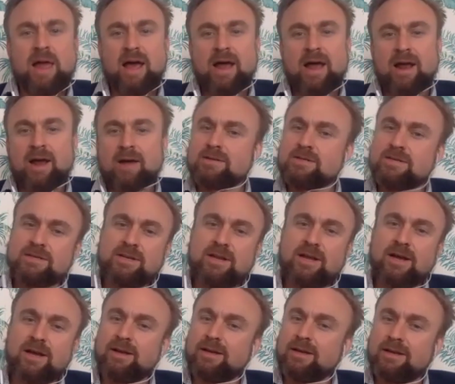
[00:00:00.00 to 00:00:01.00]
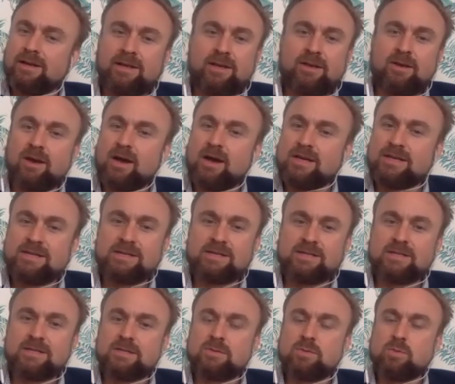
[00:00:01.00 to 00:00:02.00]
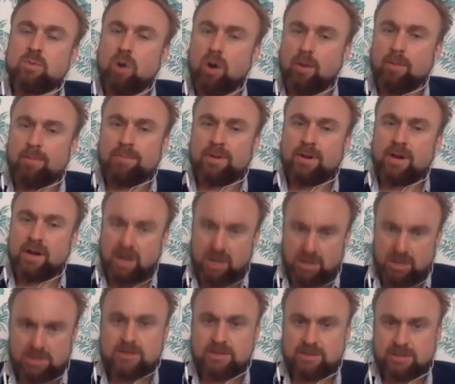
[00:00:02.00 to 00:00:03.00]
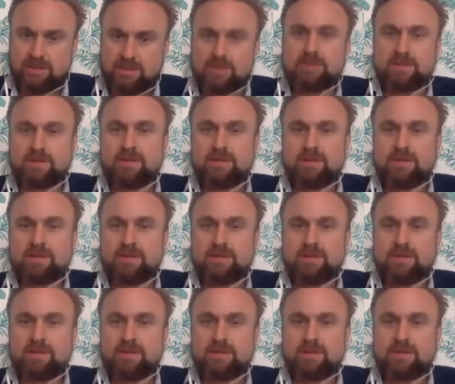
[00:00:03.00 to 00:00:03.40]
And I was just like, you guys need to swap classes.